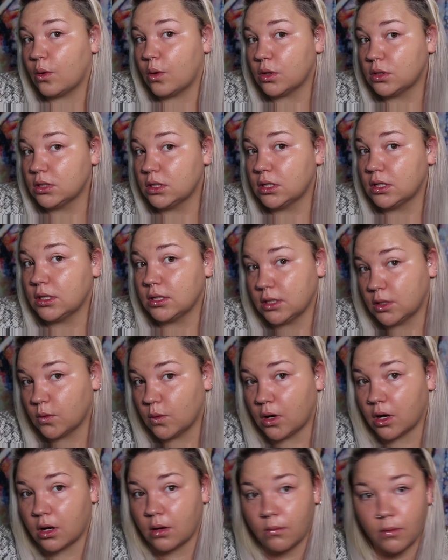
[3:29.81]

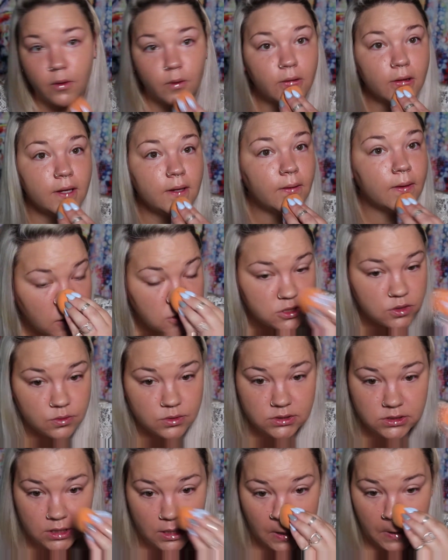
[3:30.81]
guacamole. So we'll
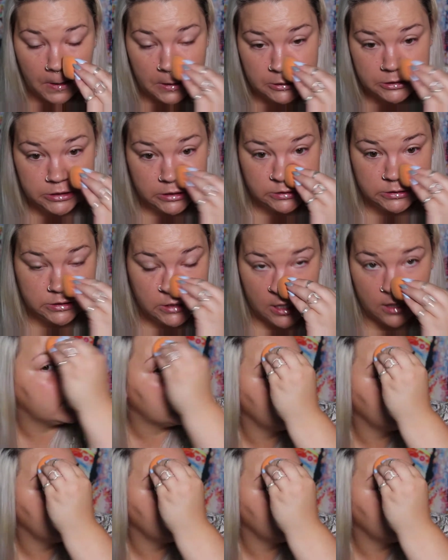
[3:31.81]
see how it sets down.